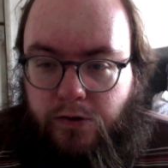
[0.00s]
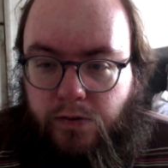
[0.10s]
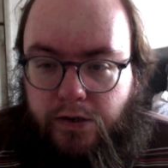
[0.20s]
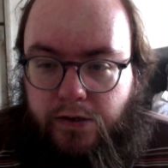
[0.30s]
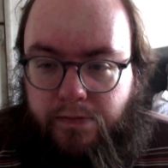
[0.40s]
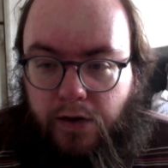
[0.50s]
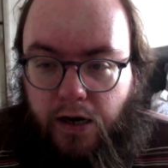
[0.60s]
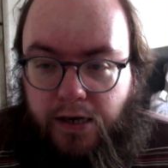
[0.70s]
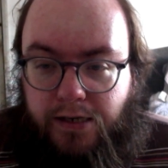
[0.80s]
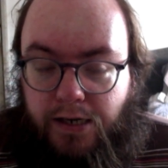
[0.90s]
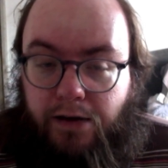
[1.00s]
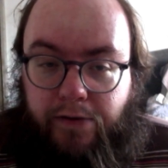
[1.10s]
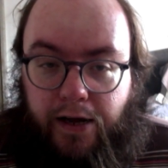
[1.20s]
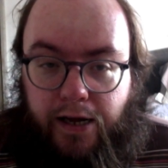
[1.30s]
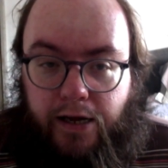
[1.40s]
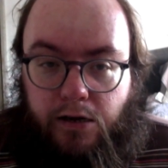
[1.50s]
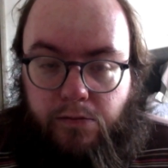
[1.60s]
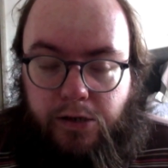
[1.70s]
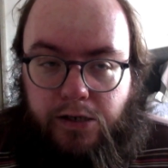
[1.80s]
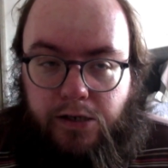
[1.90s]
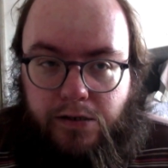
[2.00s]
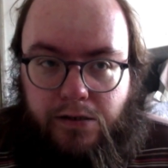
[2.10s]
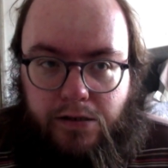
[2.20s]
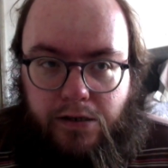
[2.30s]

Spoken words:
to it? I did have a hate comment